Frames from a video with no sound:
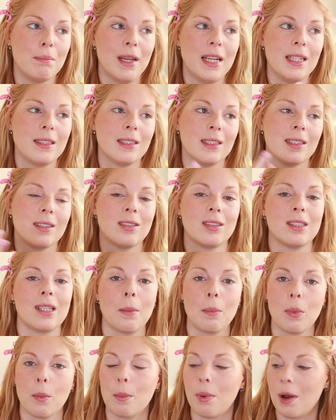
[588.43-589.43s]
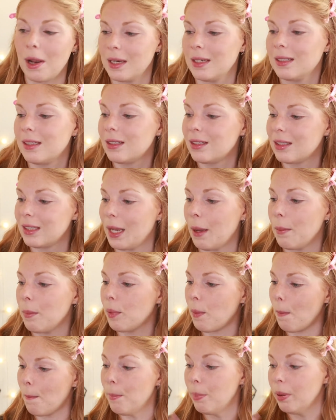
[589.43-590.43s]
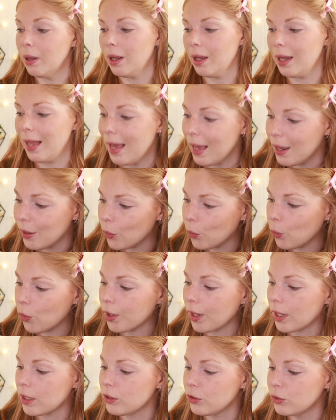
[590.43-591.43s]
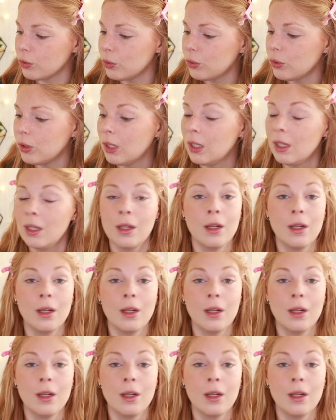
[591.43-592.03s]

basic step-by-step plan what I do,